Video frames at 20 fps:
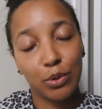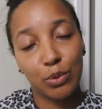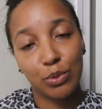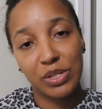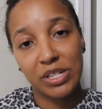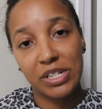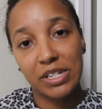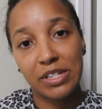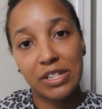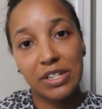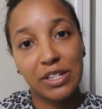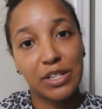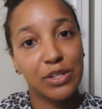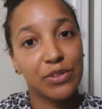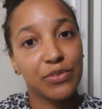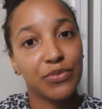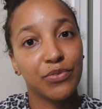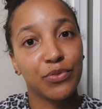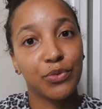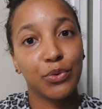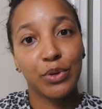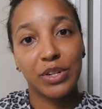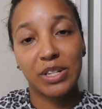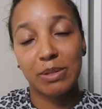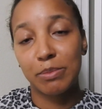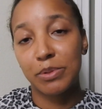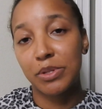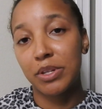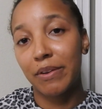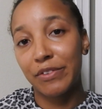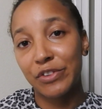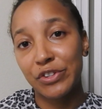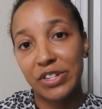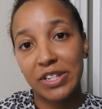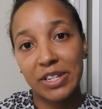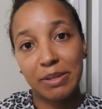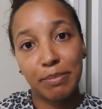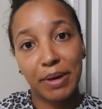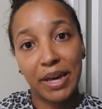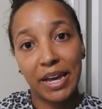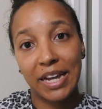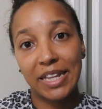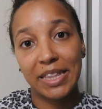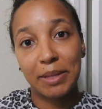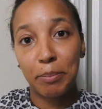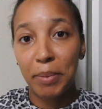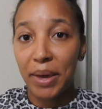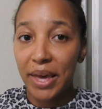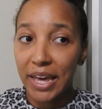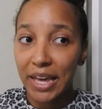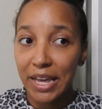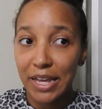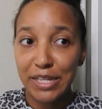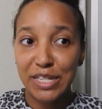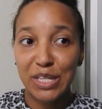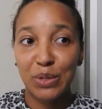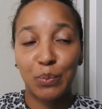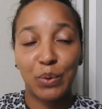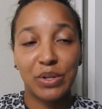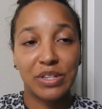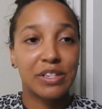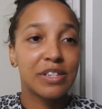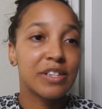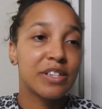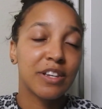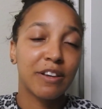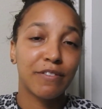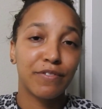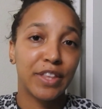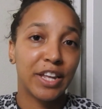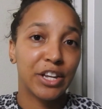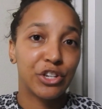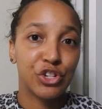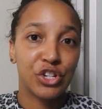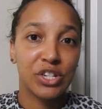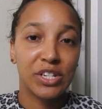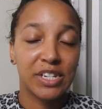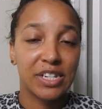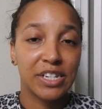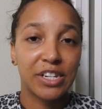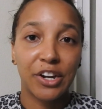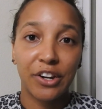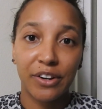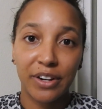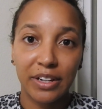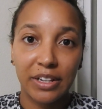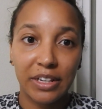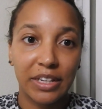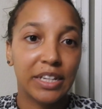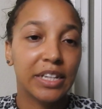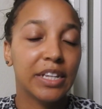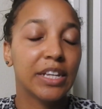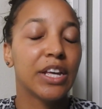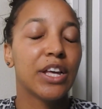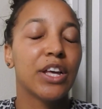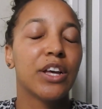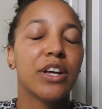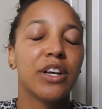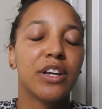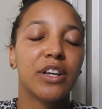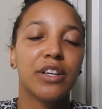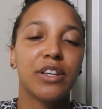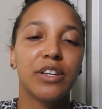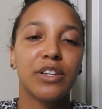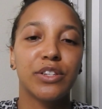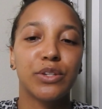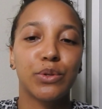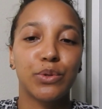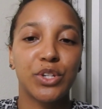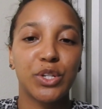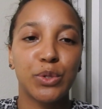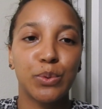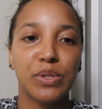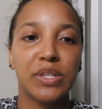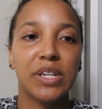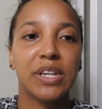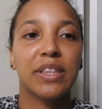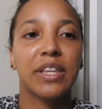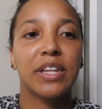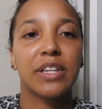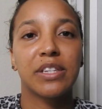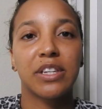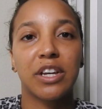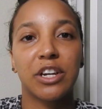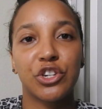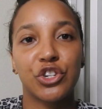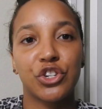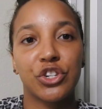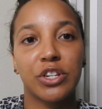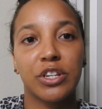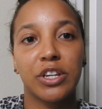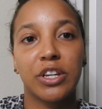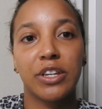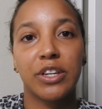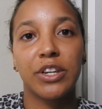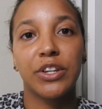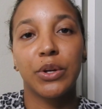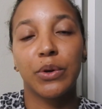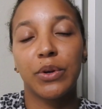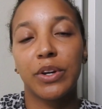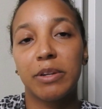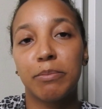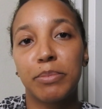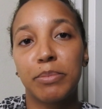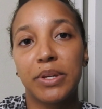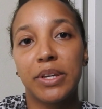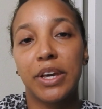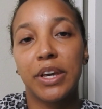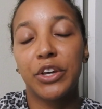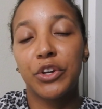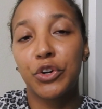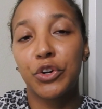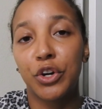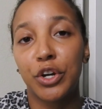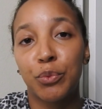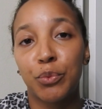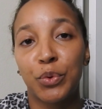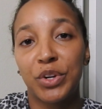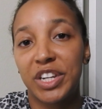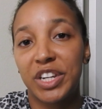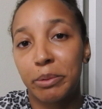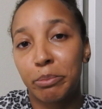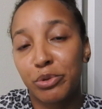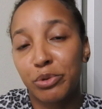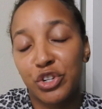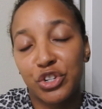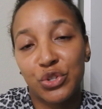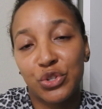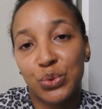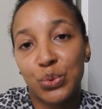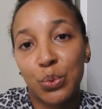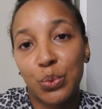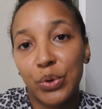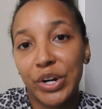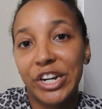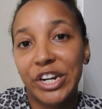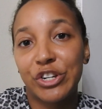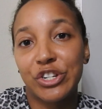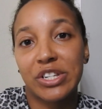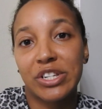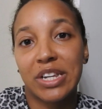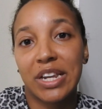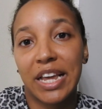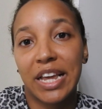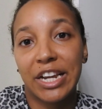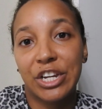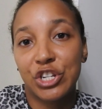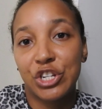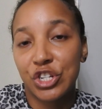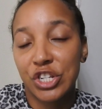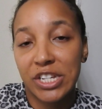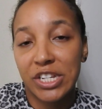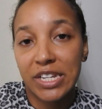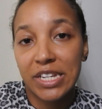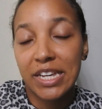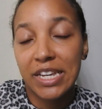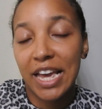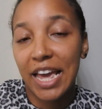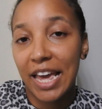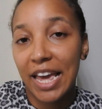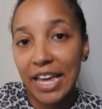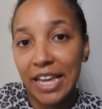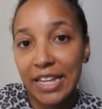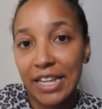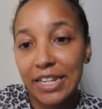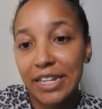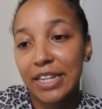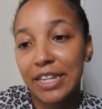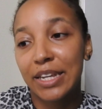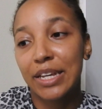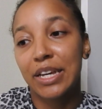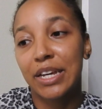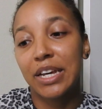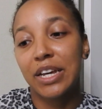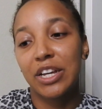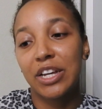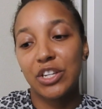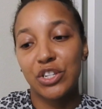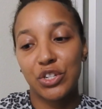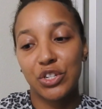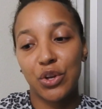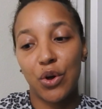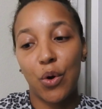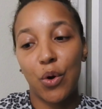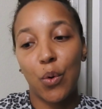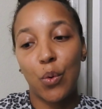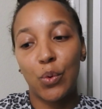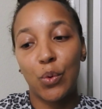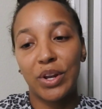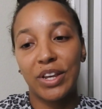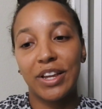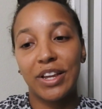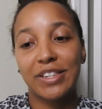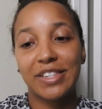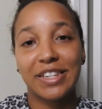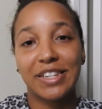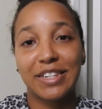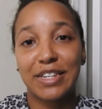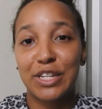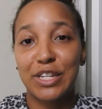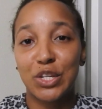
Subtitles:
sentenced for some stuff she did back in the past. It wasn't stuff that she did currently. So she was saying that Sasha, could be a good redemption story, just like she had. So it doesn't